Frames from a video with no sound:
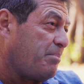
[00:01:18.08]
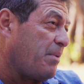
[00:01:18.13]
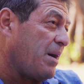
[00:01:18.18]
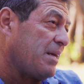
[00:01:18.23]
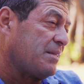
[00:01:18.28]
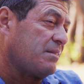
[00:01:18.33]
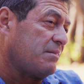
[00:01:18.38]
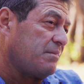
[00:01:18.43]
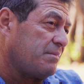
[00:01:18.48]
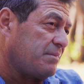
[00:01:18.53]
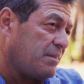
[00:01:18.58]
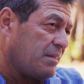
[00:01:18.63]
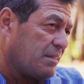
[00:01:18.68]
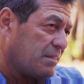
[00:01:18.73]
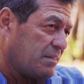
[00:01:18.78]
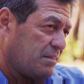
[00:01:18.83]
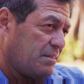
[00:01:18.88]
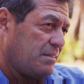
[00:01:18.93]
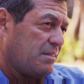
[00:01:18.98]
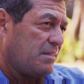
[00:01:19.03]
a positive thing
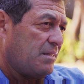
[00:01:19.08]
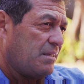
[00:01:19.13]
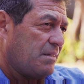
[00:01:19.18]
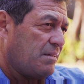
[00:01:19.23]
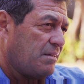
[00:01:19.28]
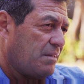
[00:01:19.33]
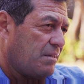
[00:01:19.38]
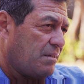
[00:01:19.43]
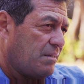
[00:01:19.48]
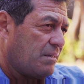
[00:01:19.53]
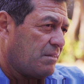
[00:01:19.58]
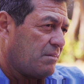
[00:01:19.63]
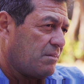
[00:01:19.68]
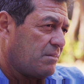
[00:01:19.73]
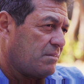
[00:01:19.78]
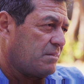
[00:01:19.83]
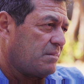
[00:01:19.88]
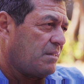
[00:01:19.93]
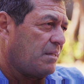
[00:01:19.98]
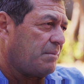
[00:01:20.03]

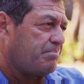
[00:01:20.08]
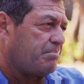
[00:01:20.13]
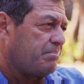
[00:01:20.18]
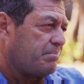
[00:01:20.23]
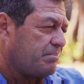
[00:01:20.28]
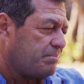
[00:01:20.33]
because they